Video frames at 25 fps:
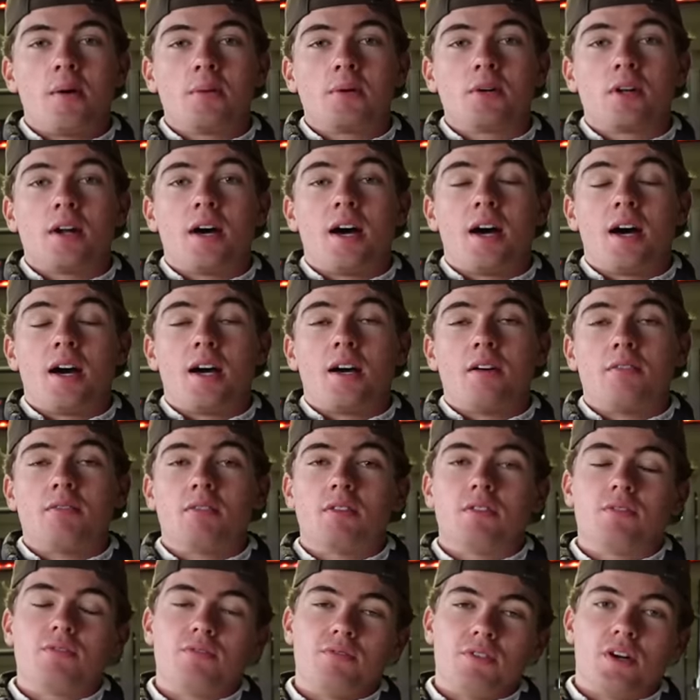I'm gonna
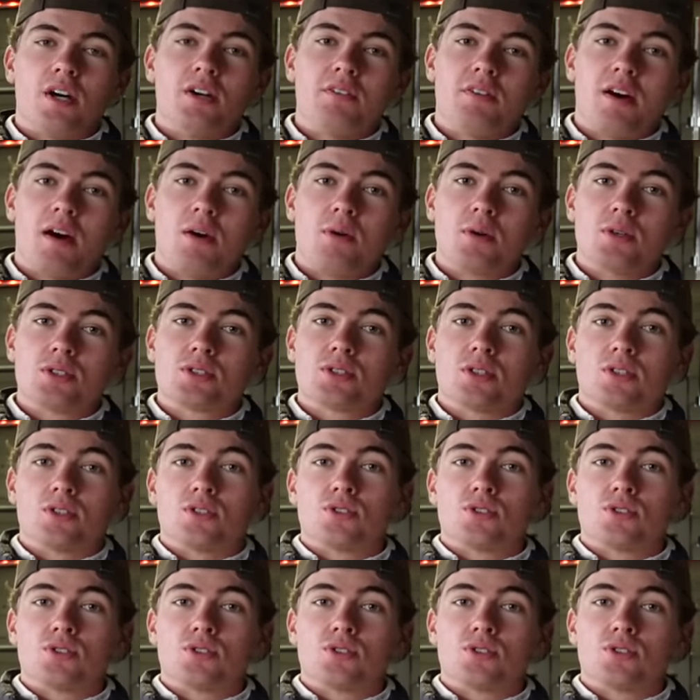have 5 hours on